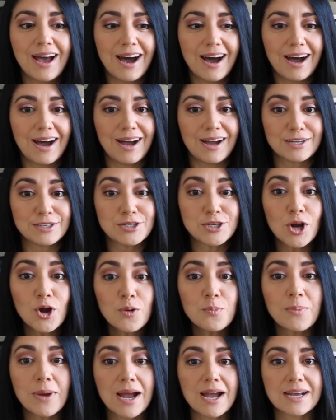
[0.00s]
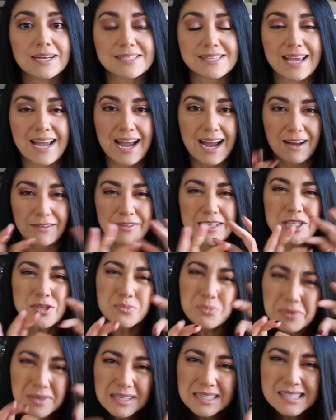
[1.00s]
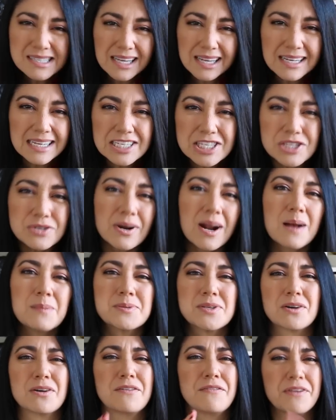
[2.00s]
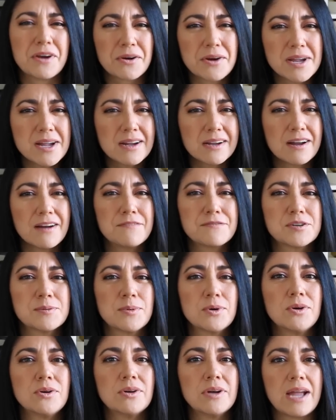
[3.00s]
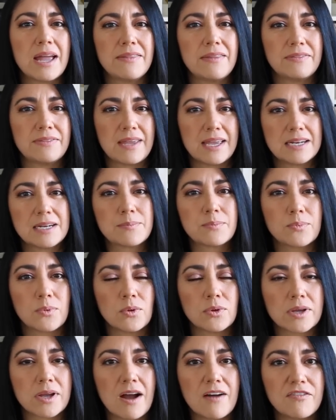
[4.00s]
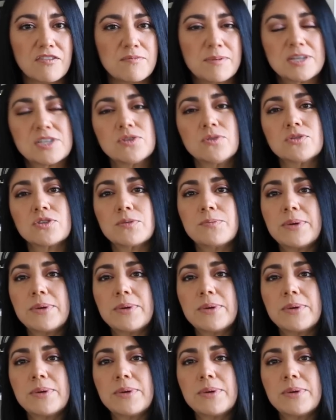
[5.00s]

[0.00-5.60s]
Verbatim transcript: uh, tote bags that have these really skinny straps that are very uncomfortable and that they end up rolling off of my shoulder.